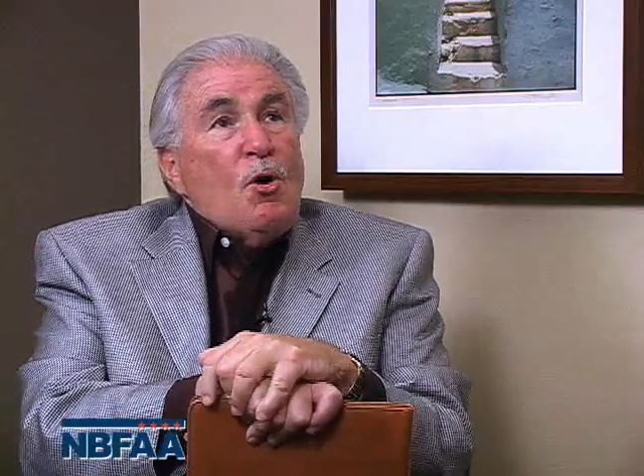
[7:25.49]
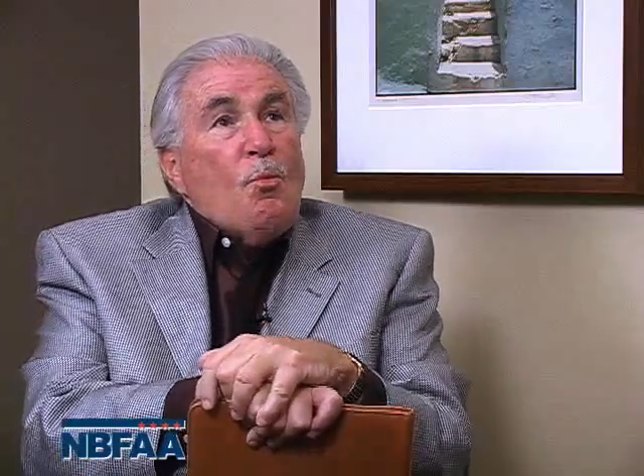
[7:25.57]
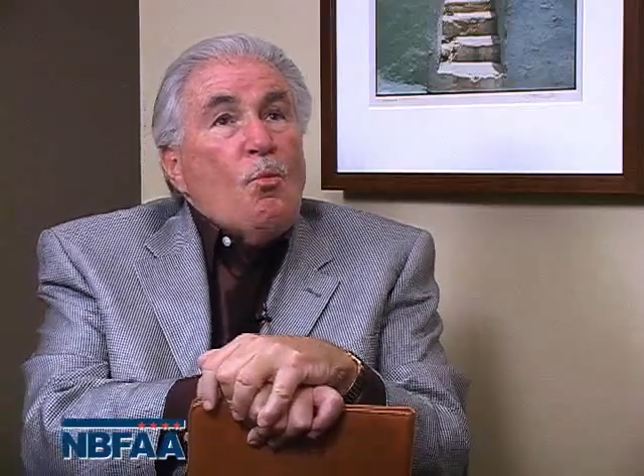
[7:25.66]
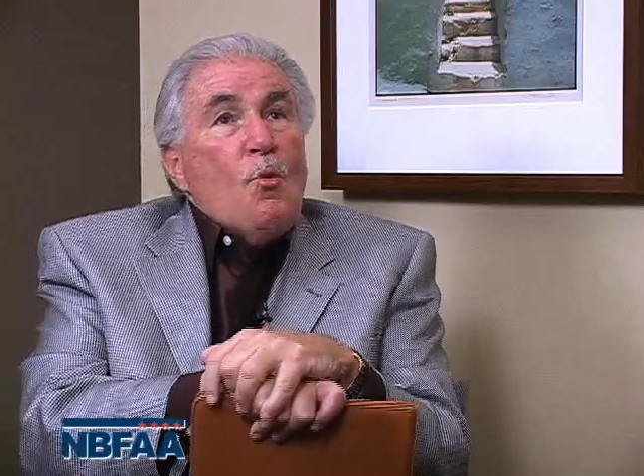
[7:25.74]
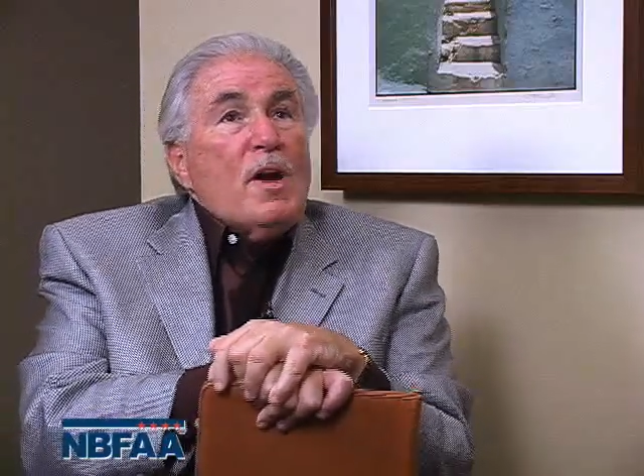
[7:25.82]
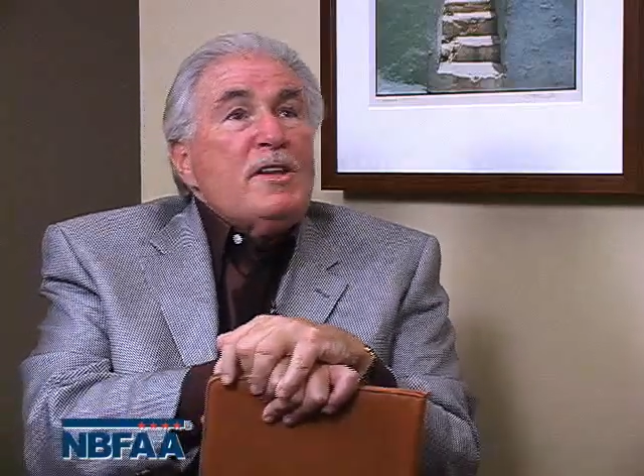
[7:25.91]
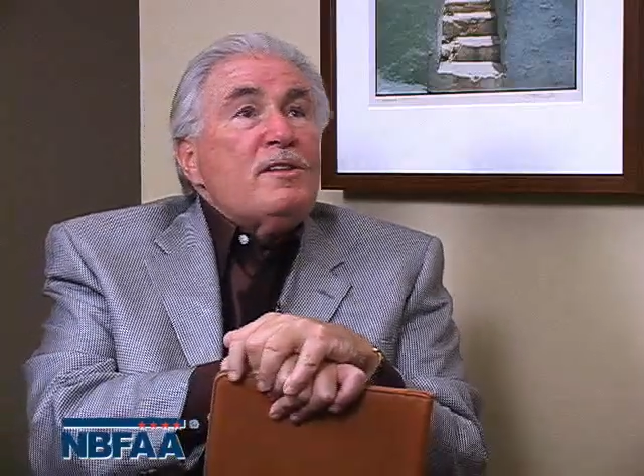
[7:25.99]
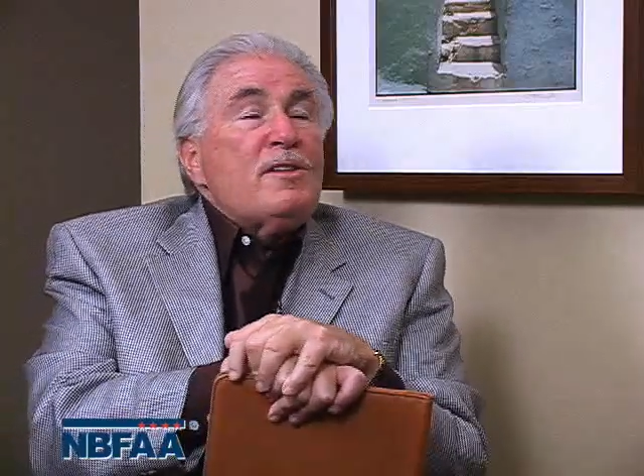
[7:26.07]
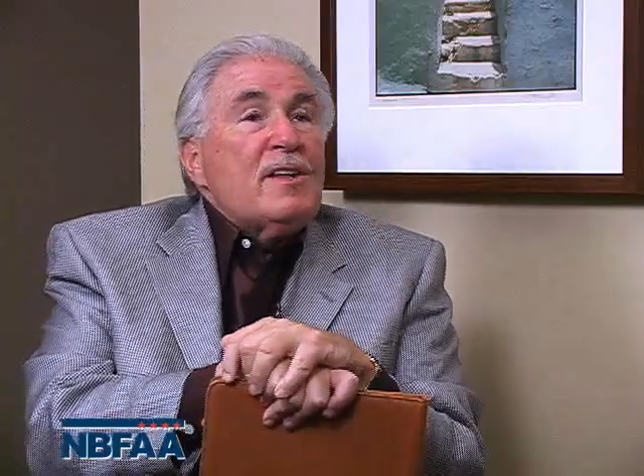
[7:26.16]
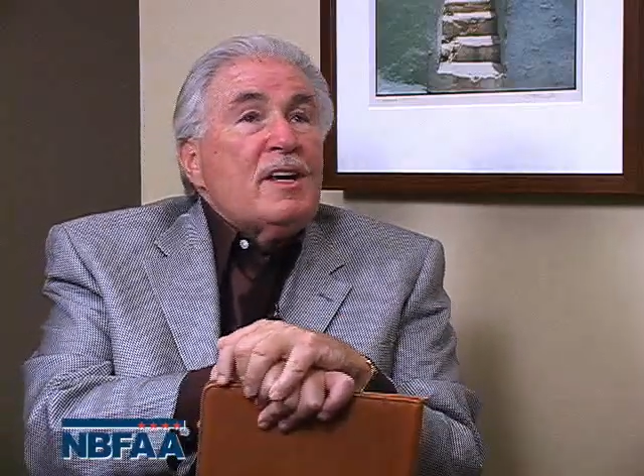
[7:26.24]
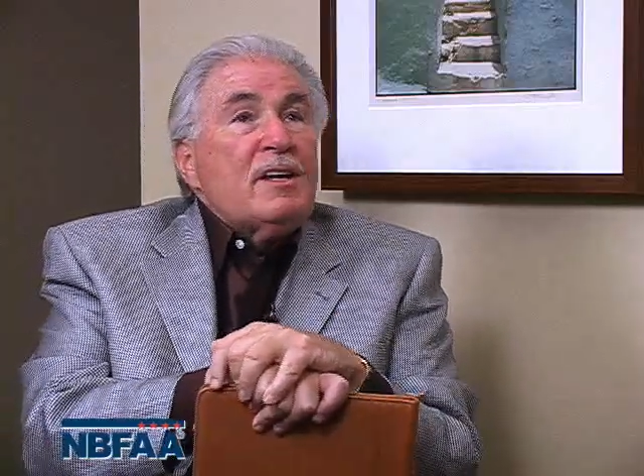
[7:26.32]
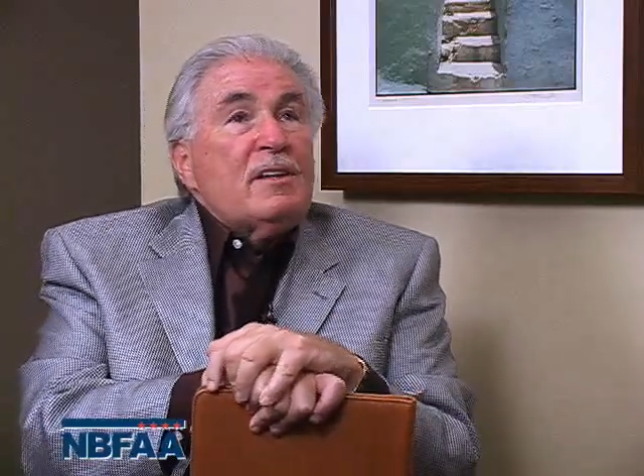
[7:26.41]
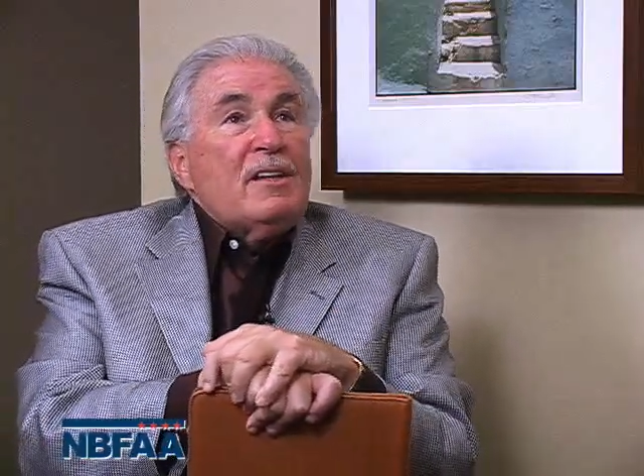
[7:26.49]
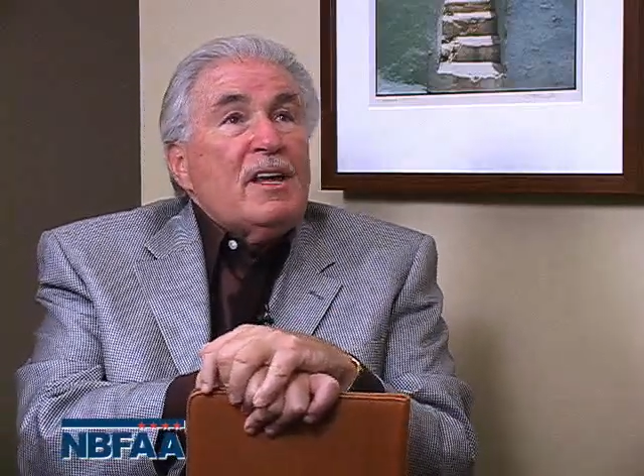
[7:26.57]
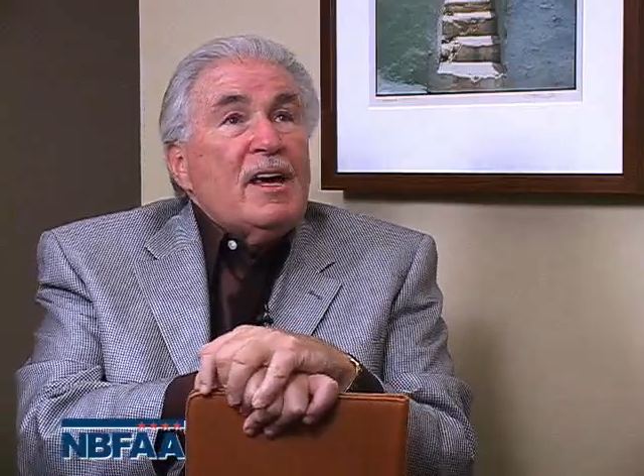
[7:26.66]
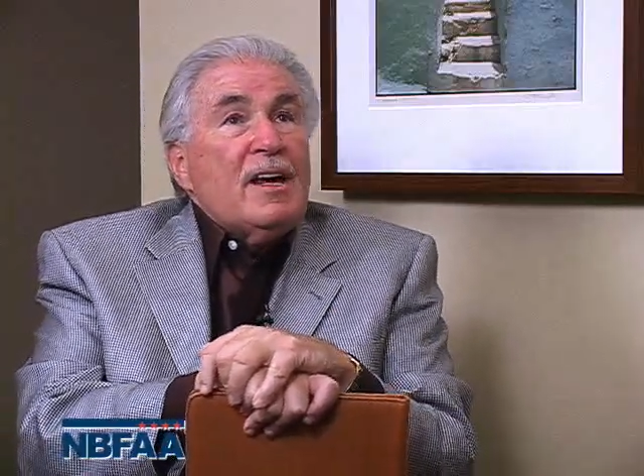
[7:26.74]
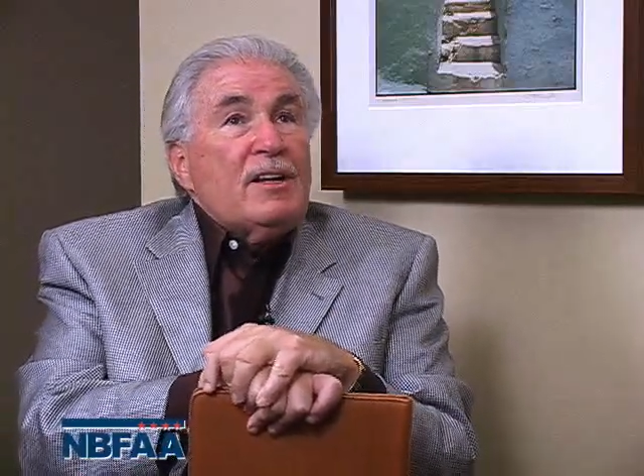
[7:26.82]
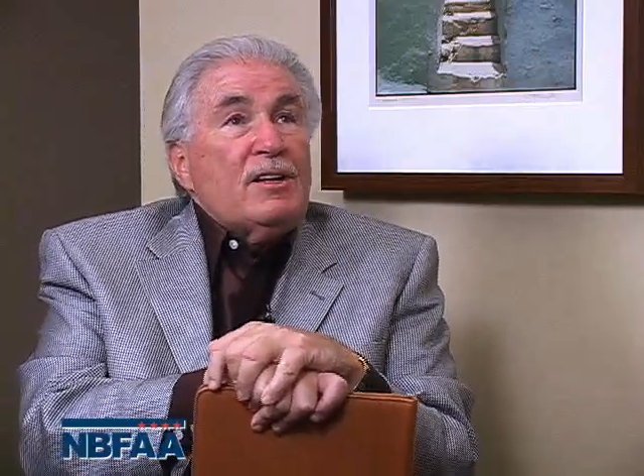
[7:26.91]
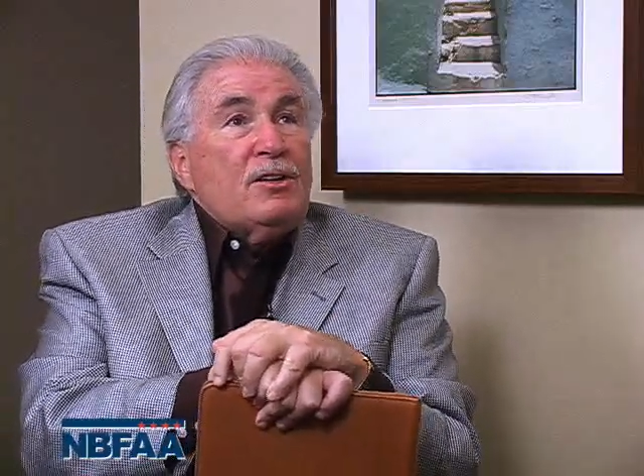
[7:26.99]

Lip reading: one thing that